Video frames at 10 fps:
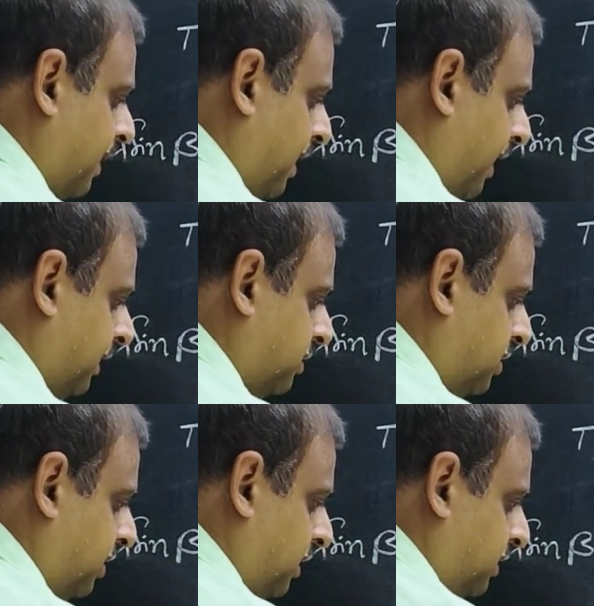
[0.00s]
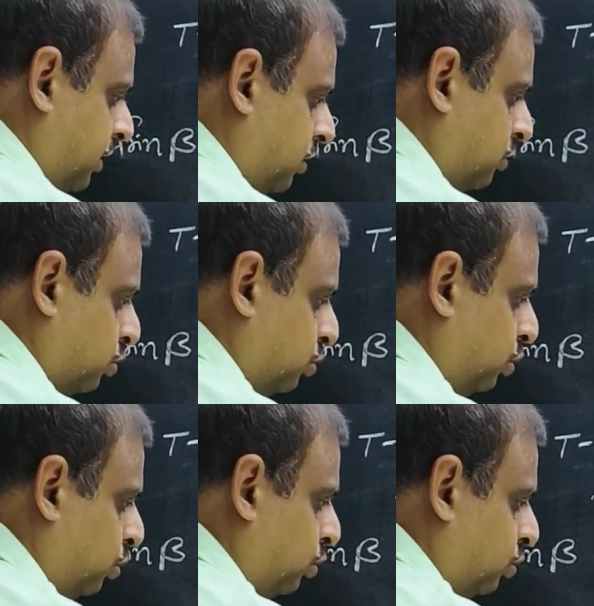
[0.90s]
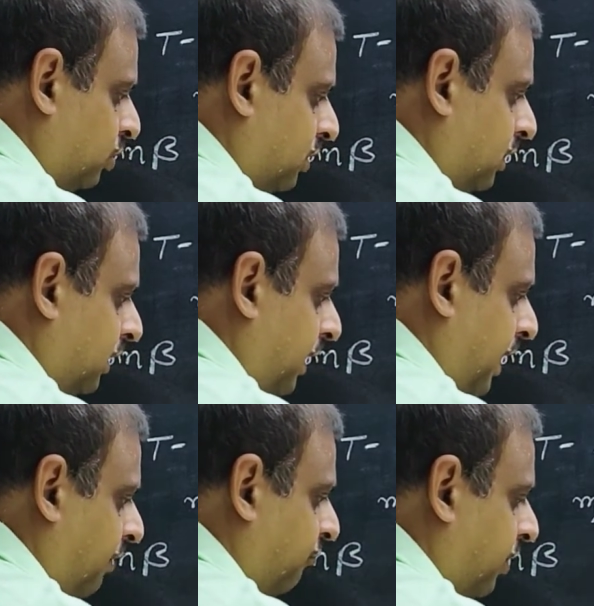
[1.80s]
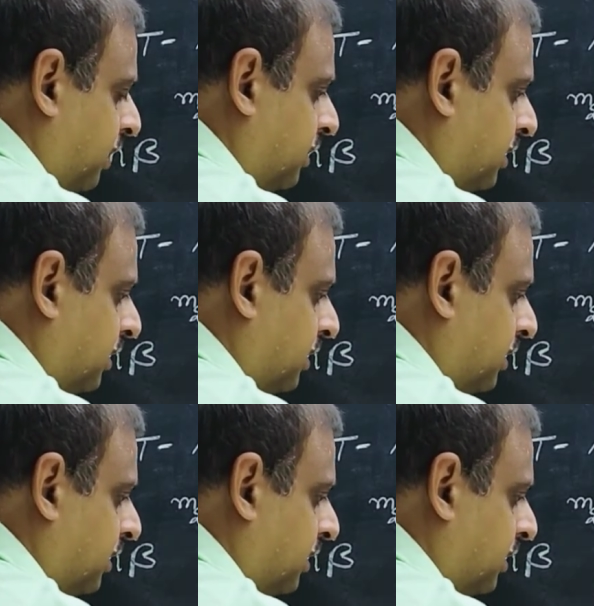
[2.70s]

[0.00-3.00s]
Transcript: and t is equal to 2 m1